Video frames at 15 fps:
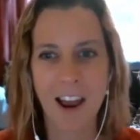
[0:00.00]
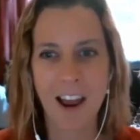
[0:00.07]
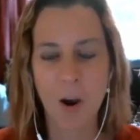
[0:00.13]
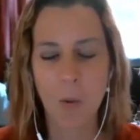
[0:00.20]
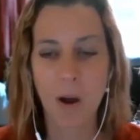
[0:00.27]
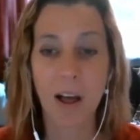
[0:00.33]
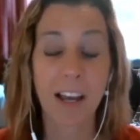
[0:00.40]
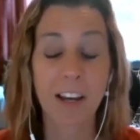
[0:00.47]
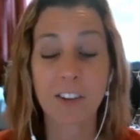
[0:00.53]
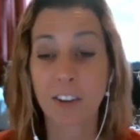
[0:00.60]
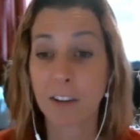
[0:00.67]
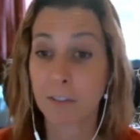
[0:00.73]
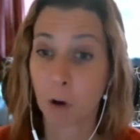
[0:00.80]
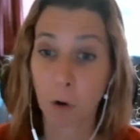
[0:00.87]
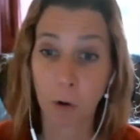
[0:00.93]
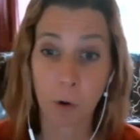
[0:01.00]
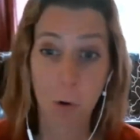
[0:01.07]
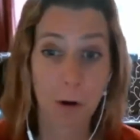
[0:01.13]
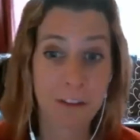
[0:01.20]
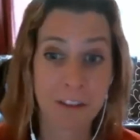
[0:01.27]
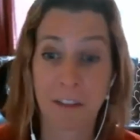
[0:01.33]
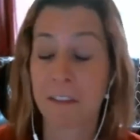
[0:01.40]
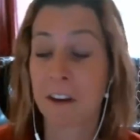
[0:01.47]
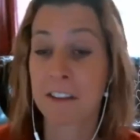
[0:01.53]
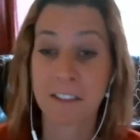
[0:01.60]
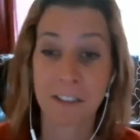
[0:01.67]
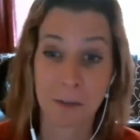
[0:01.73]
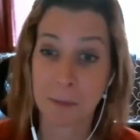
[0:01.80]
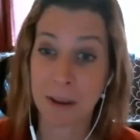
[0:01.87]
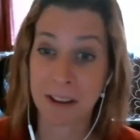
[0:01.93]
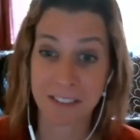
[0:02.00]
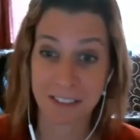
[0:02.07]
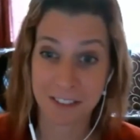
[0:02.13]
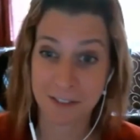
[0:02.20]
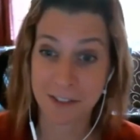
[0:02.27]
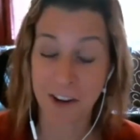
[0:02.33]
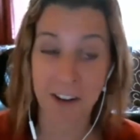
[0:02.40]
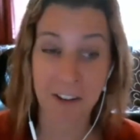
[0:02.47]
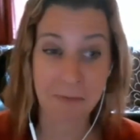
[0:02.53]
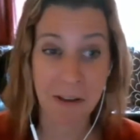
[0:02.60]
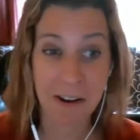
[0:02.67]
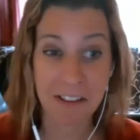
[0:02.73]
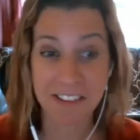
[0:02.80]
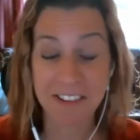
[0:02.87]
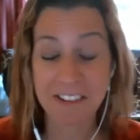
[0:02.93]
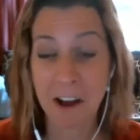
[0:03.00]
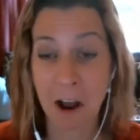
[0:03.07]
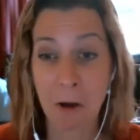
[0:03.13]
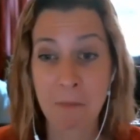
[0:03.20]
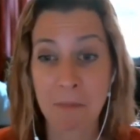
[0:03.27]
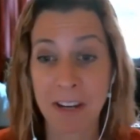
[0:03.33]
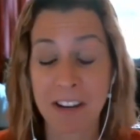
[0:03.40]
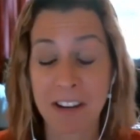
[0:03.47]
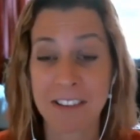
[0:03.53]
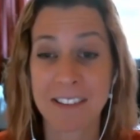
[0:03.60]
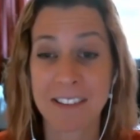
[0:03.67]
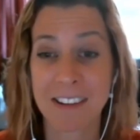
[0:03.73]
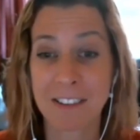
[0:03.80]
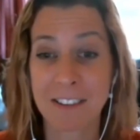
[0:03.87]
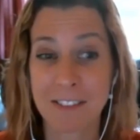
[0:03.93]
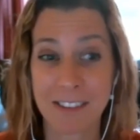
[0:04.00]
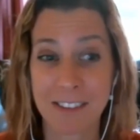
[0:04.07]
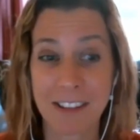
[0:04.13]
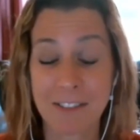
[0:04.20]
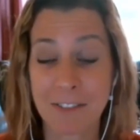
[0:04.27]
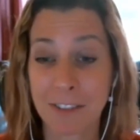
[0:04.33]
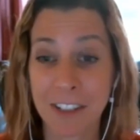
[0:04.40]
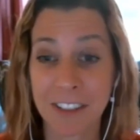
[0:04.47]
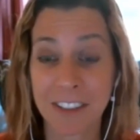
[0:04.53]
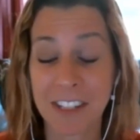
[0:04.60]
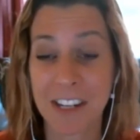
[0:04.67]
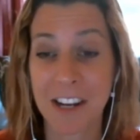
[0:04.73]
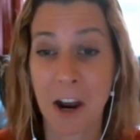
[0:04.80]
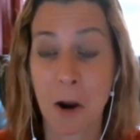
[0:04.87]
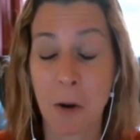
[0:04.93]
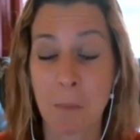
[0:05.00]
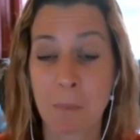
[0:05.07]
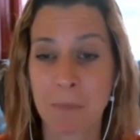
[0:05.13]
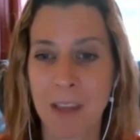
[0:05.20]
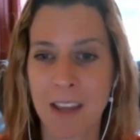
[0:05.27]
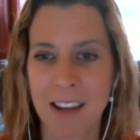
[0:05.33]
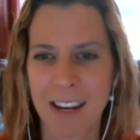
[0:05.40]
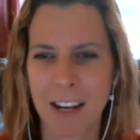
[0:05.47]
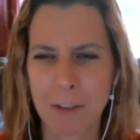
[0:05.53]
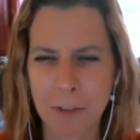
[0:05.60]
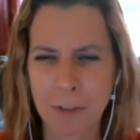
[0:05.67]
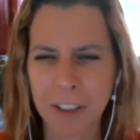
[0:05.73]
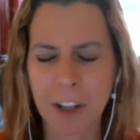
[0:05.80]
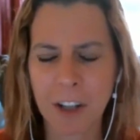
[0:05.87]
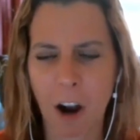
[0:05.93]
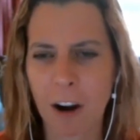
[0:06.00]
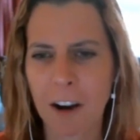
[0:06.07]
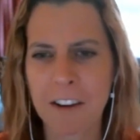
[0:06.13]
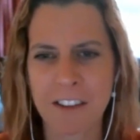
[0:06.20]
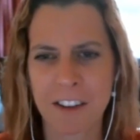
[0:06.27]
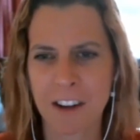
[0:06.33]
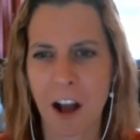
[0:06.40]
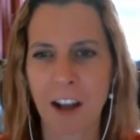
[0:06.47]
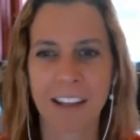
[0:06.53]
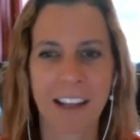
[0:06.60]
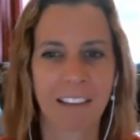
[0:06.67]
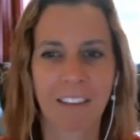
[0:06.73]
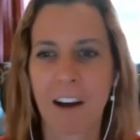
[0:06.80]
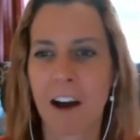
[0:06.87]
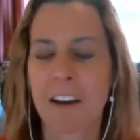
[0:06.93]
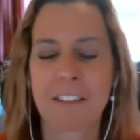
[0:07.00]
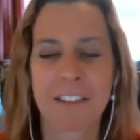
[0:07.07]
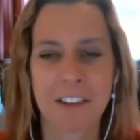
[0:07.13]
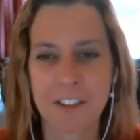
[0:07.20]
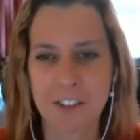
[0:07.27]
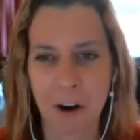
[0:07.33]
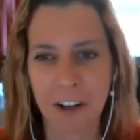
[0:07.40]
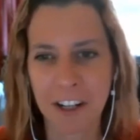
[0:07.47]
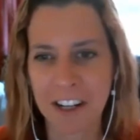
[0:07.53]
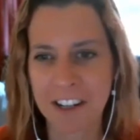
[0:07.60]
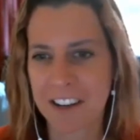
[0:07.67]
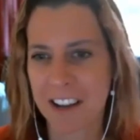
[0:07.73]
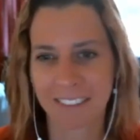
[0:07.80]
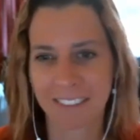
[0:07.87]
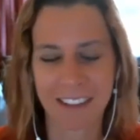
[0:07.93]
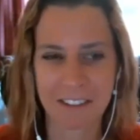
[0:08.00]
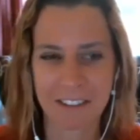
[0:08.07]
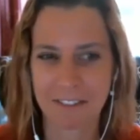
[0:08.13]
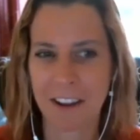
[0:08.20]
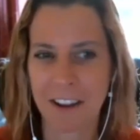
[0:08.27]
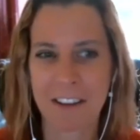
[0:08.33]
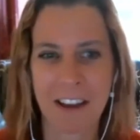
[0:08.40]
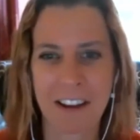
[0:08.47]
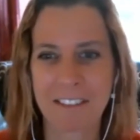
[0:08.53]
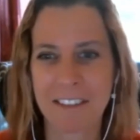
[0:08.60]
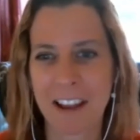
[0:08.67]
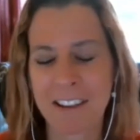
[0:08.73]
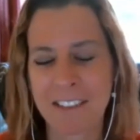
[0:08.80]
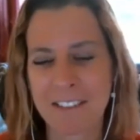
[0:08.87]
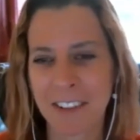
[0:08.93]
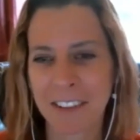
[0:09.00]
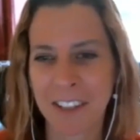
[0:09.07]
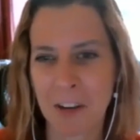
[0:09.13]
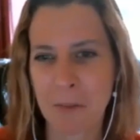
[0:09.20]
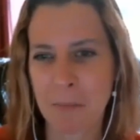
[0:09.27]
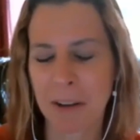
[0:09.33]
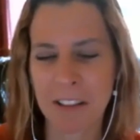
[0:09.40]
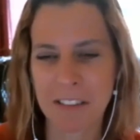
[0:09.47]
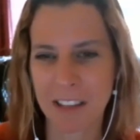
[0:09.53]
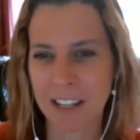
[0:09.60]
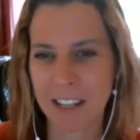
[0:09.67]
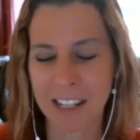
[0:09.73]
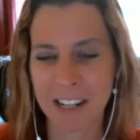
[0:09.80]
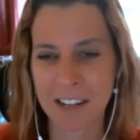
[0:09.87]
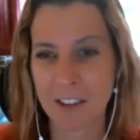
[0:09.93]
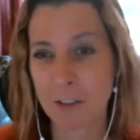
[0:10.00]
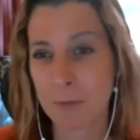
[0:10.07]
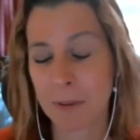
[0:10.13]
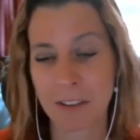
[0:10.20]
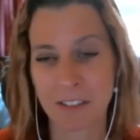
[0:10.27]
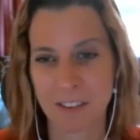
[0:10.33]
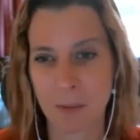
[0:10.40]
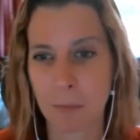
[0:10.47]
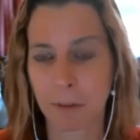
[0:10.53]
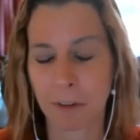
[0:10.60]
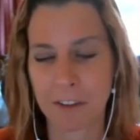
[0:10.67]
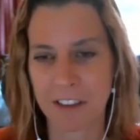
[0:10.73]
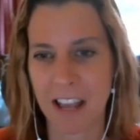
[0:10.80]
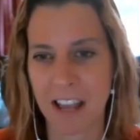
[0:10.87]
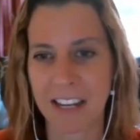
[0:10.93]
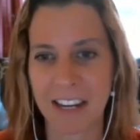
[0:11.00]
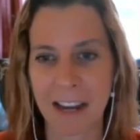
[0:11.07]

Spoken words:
Well, I actually have a whole course on this, the basics of Chinese medicine, because it's really hard to not get lost in jargon and and really, but it can just be as simple as hanging